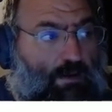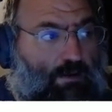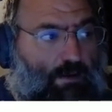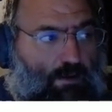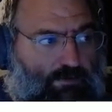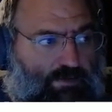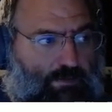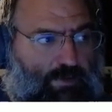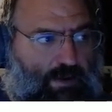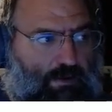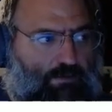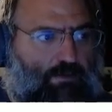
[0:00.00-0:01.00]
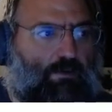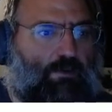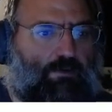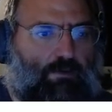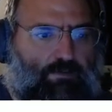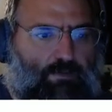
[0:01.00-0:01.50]
load some data into it,
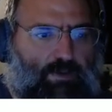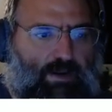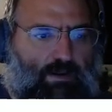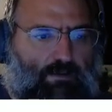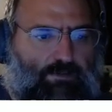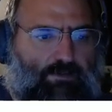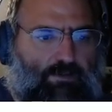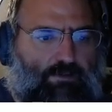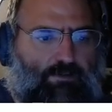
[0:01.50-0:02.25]
do some analysis,